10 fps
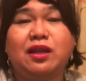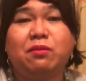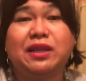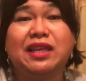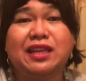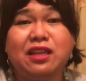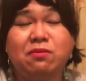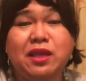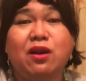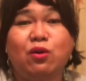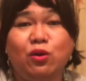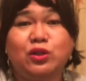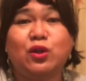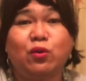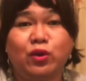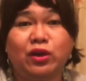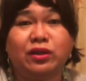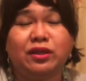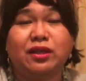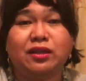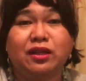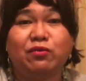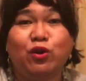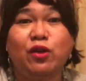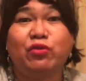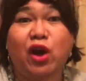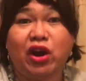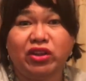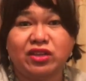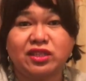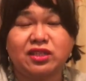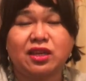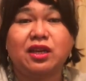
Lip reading: but it can be also a world that full of darkness.